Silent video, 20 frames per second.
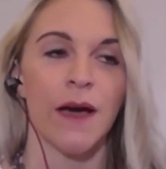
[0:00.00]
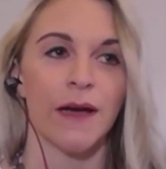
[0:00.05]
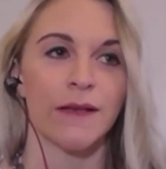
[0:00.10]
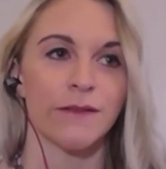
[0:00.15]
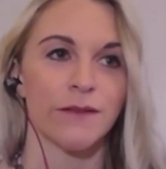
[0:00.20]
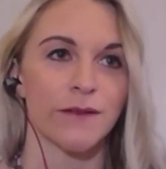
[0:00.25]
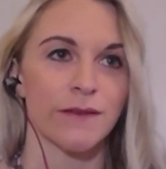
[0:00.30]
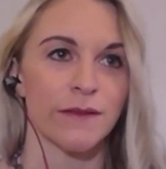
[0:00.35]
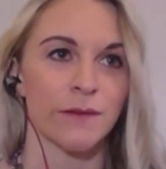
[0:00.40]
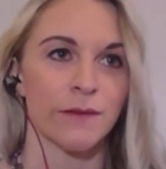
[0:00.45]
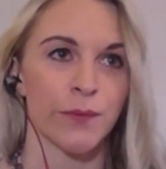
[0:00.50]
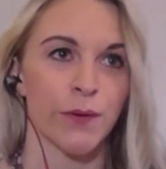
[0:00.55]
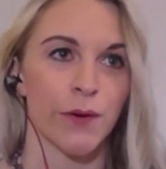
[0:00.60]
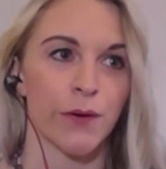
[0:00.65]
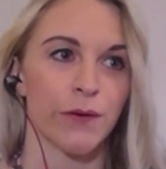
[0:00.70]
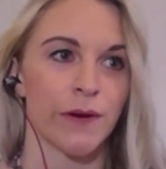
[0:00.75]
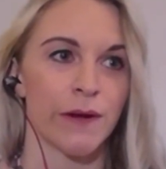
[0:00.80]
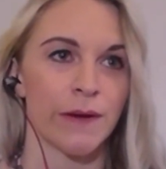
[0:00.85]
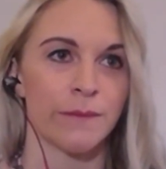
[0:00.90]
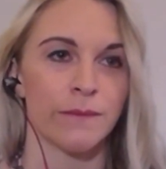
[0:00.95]
I took some
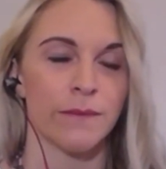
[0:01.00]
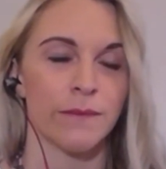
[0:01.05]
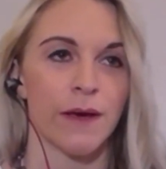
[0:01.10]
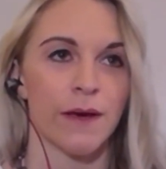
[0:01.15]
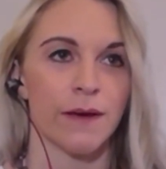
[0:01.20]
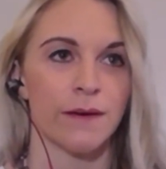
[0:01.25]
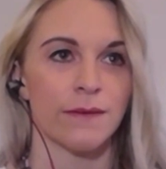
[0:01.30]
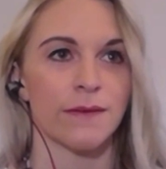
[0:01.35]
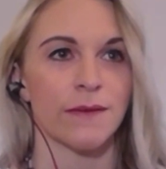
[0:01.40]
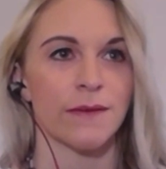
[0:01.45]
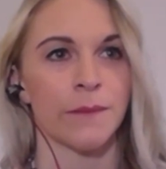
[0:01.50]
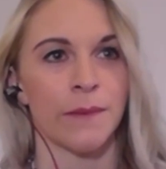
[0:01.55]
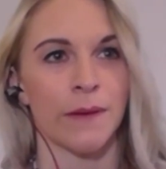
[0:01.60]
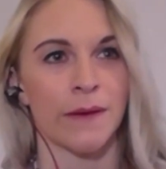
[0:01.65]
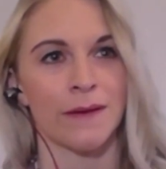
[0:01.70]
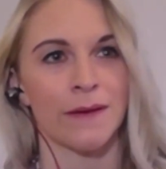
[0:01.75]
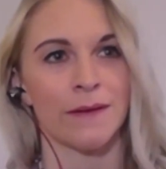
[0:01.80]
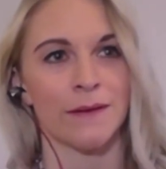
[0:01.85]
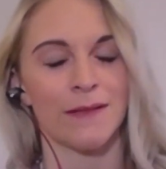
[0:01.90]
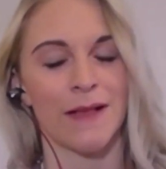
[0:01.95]
program, uh, some
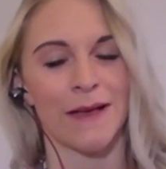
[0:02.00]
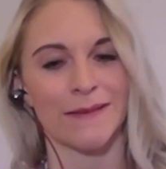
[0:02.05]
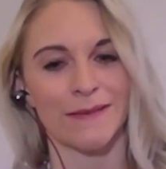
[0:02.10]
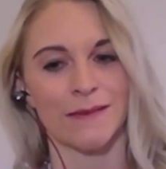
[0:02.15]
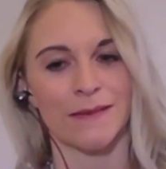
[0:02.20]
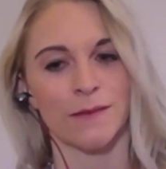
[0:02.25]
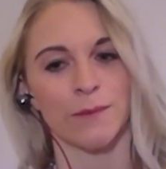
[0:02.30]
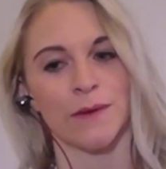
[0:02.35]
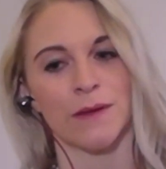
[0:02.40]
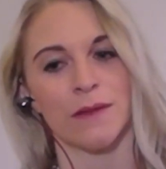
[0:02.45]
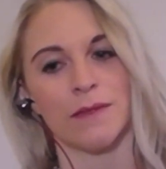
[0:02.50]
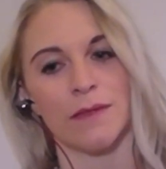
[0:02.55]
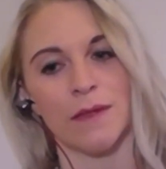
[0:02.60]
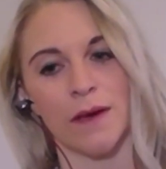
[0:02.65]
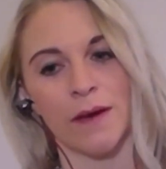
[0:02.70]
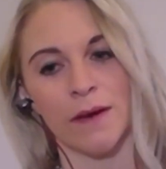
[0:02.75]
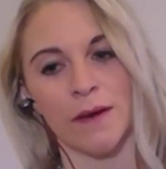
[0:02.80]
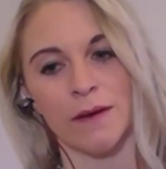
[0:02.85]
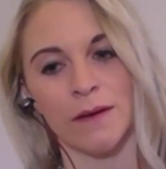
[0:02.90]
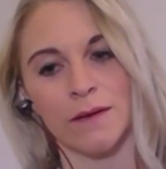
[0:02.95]
uh, classes with
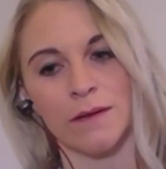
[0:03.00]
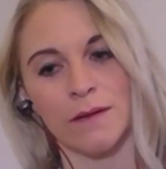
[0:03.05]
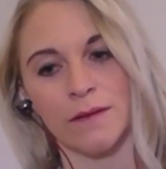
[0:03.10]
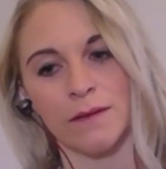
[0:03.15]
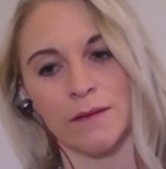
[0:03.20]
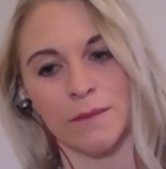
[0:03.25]
uh,